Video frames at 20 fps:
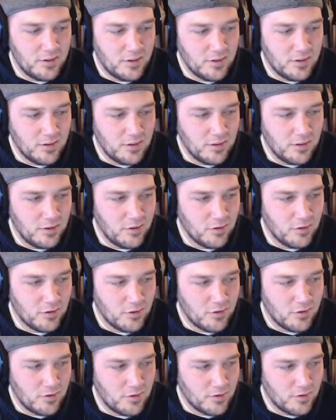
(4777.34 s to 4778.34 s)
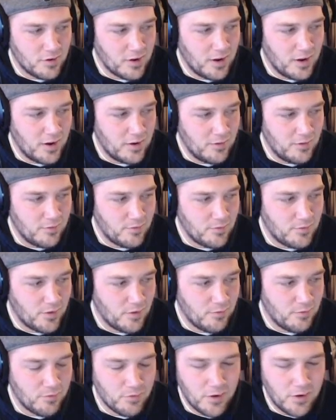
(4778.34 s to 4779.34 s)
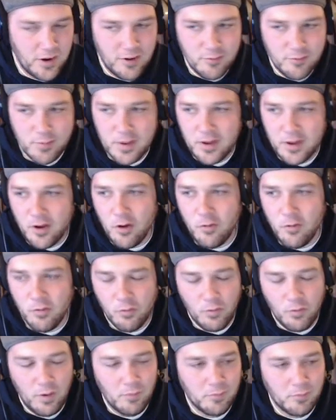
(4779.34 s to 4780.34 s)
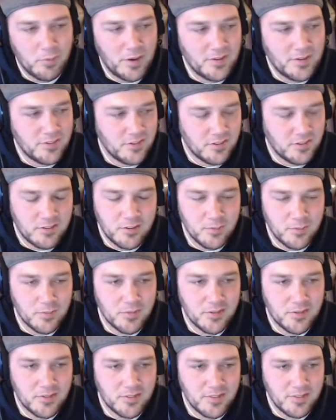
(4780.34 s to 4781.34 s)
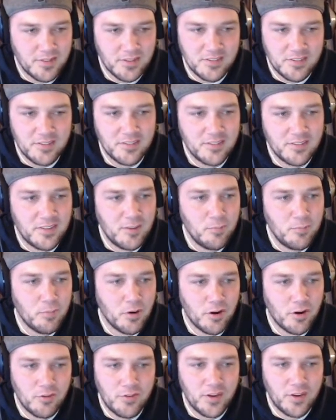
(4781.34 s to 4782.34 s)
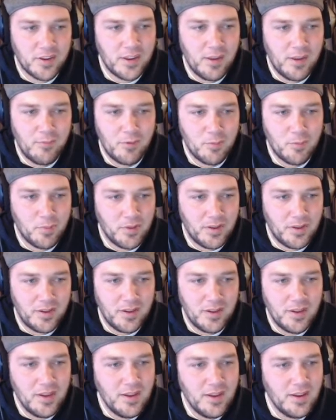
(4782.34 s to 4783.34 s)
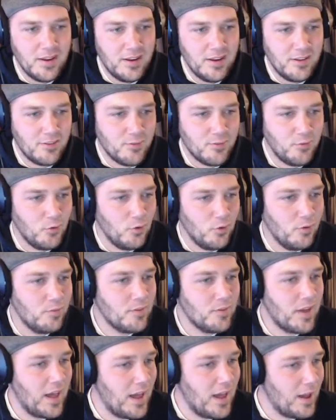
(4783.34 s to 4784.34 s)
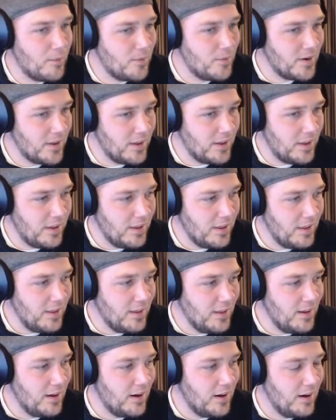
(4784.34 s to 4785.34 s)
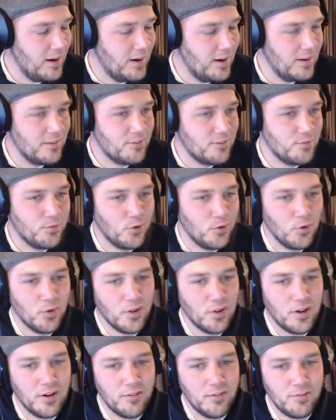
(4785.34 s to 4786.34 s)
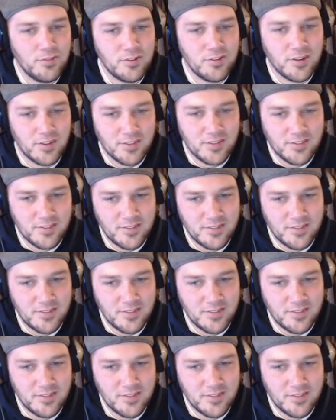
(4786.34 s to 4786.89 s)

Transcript: you're kind of afraid of being overwhelmed by systems, this is the perfect game to play. It's full of comedy. It's full of just